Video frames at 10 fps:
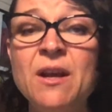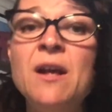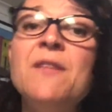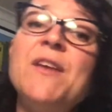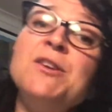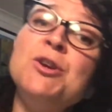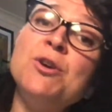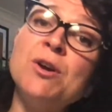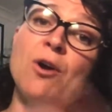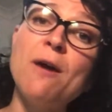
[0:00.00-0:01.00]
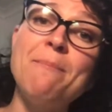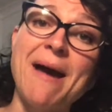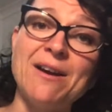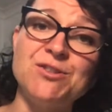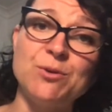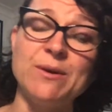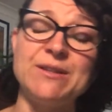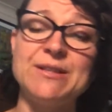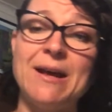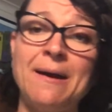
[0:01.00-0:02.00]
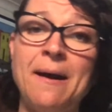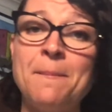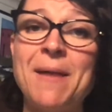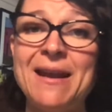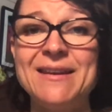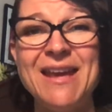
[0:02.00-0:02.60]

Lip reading: then you can go back to it and